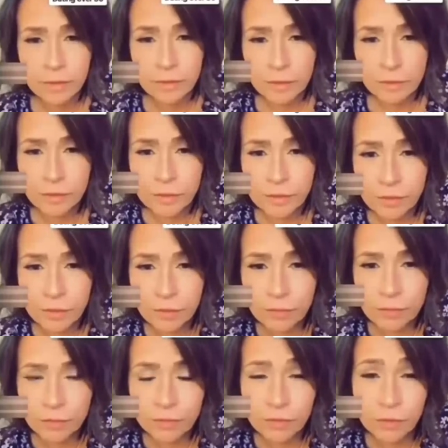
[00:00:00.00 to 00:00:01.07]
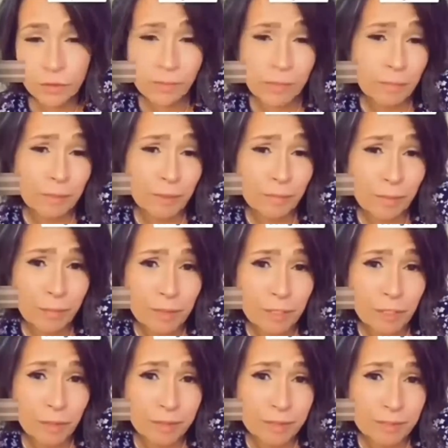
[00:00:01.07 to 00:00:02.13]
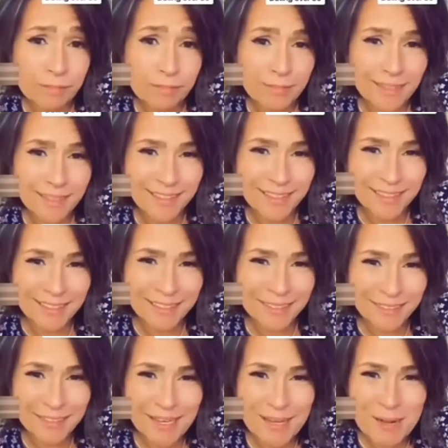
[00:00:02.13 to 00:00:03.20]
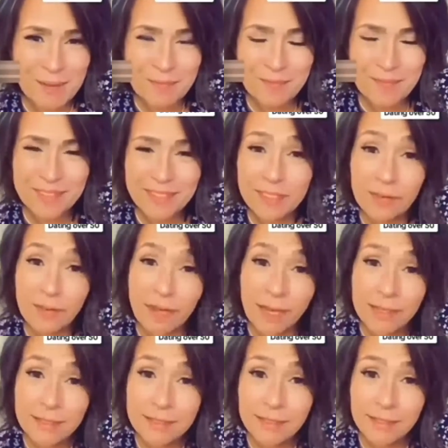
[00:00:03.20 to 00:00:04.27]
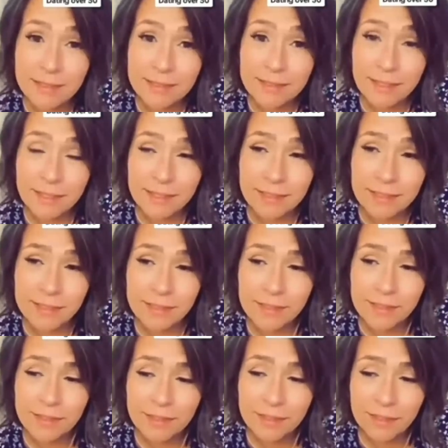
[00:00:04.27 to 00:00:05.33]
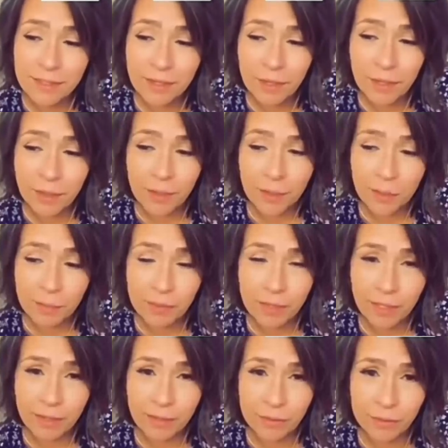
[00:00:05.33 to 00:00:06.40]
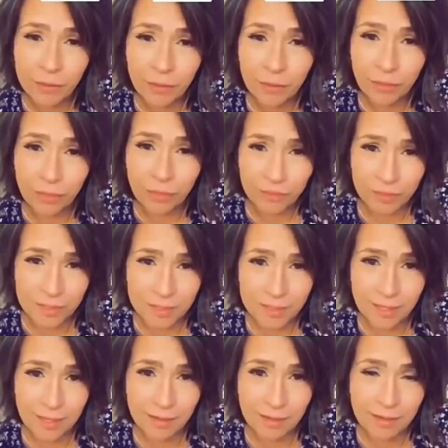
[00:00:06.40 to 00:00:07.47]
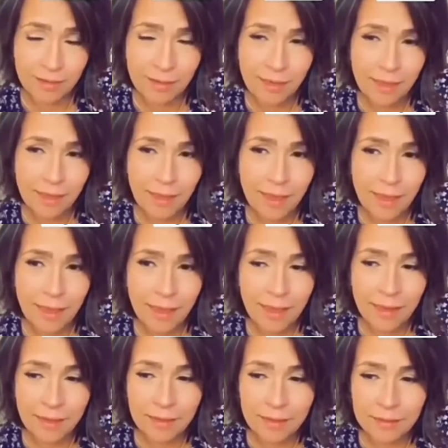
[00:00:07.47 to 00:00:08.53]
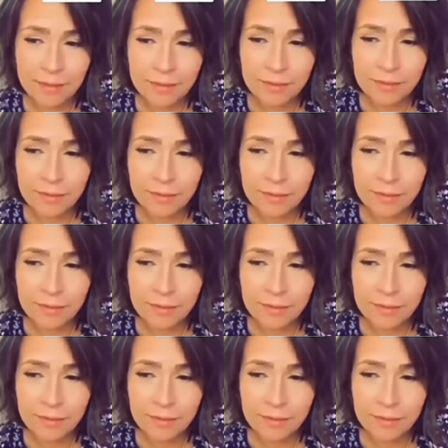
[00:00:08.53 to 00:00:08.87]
So don't mind me in my pajamas. Anyhow, so I had a second date planned on Thursday, and